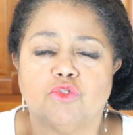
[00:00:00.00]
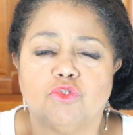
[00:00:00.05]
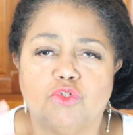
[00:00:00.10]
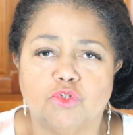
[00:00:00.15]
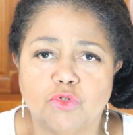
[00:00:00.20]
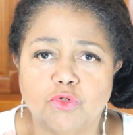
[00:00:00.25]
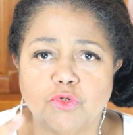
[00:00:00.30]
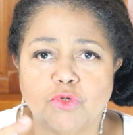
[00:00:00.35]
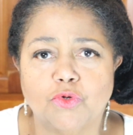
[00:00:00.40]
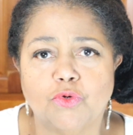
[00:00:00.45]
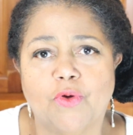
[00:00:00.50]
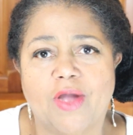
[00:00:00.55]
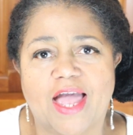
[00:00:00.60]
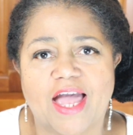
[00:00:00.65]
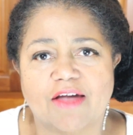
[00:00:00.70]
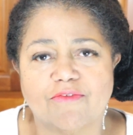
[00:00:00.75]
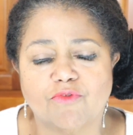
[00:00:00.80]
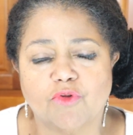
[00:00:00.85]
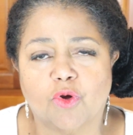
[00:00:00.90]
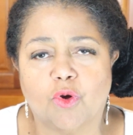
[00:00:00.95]
Do you
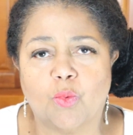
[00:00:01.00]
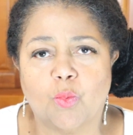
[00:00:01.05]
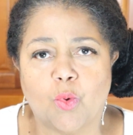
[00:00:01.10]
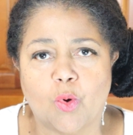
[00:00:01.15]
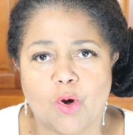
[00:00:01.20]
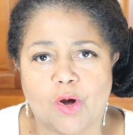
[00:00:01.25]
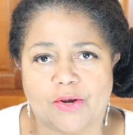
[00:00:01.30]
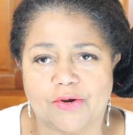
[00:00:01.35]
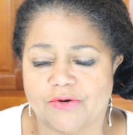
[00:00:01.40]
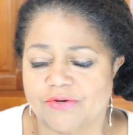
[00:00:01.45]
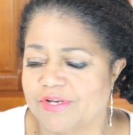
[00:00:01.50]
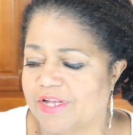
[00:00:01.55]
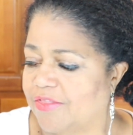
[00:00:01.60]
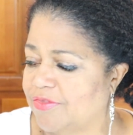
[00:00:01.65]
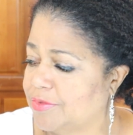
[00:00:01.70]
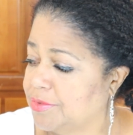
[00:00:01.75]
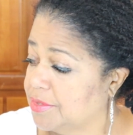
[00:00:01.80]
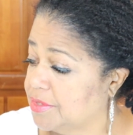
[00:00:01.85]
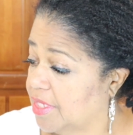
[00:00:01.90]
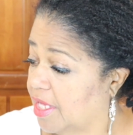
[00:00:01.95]
have your water? Now,
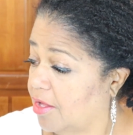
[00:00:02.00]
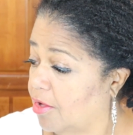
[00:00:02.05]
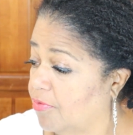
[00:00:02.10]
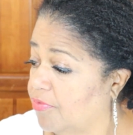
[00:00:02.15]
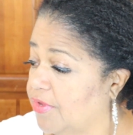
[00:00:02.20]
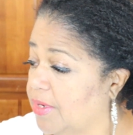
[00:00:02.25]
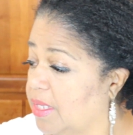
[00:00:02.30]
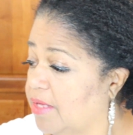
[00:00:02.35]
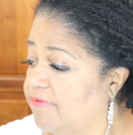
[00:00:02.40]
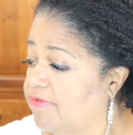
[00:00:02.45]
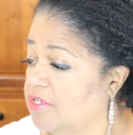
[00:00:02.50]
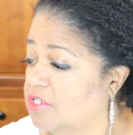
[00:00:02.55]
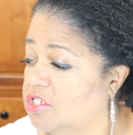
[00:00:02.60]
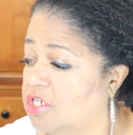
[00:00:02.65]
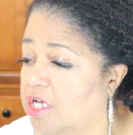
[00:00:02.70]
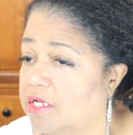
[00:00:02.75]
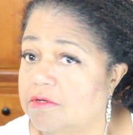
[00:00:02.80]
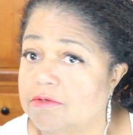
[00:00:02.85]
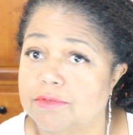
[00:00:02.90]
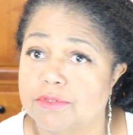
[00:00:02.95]
this is a healthy living
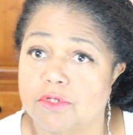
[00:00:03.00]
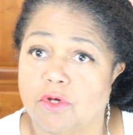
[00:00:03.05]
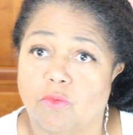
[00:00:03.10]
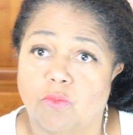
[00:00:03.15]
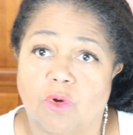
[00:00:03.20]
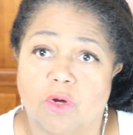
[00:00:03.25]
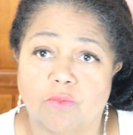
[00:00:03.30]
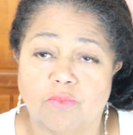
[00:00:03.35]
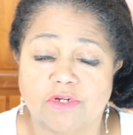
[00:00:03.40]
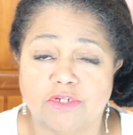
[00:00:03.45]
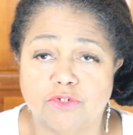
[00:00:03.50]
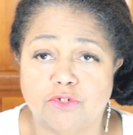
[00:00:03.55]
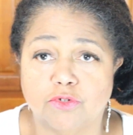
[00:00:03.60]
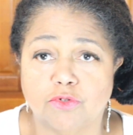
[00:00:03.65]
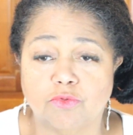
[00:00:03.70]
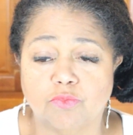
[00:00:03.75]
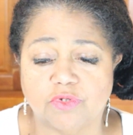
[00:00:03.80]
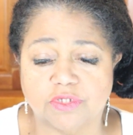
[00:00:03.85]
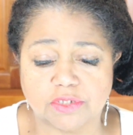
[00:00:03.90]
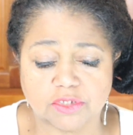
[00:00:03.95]
channel, so what we
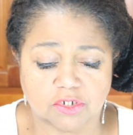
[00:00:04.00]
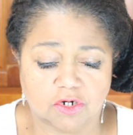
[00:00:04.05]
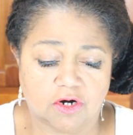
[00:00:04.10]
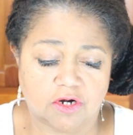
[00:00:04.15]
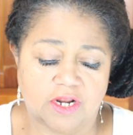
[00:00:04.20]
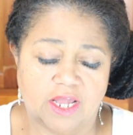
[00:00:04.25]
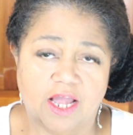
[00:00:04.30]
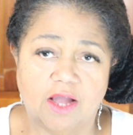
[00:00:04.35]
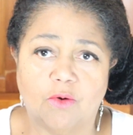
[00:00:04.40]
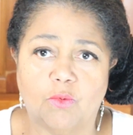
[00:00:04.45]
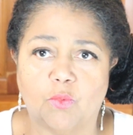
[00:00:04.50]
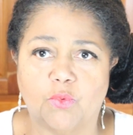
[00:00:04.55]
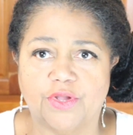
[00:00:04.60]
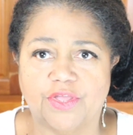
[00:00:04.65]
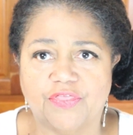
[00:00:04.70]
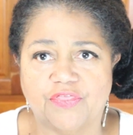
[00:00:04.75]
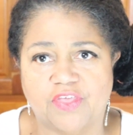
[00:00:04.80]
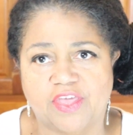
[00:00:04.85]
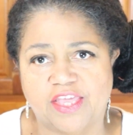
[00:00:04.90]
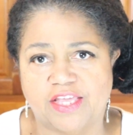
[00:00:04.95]
do, we start out
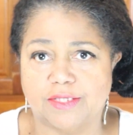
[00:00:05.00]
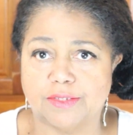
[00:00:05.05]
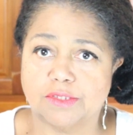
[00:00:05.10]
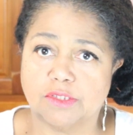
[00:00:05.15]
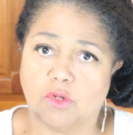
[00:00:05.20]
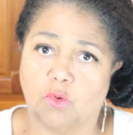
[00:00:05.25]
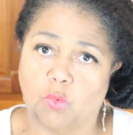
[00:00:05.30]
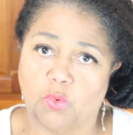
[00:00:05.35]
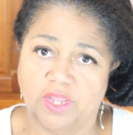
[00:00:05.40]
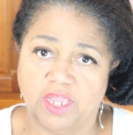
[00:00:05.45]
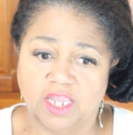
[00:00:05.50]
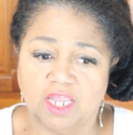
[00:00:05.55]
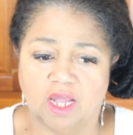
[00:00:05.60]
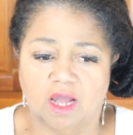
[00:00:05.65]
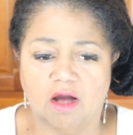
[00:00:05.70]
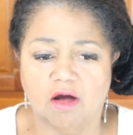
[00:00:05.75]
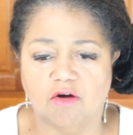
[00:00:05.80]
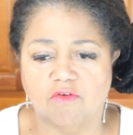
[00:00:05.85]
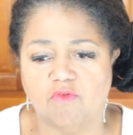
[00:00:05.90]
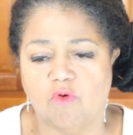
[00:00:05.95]
with a squig
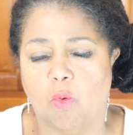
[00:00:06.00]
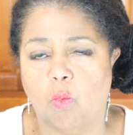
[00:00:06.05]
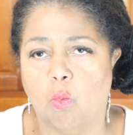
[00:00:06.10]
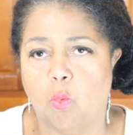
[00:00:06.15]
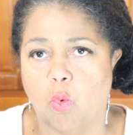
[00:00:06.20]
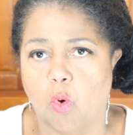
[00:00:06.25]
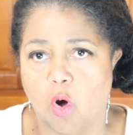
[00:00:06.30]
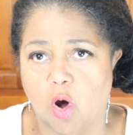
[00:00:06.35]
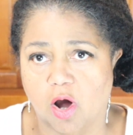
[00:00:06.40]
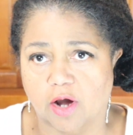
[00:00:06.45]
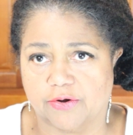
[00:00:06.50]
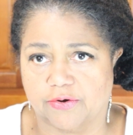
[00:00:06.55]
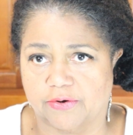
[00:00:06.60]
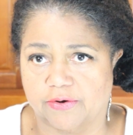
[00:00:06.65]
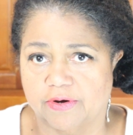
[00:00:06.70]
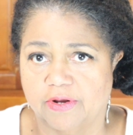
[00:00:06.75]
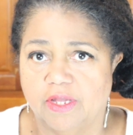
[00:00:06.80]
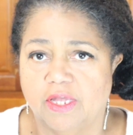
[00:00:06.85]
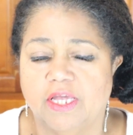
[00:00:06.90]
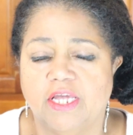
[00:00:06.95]
of
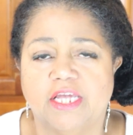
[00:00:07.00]
water.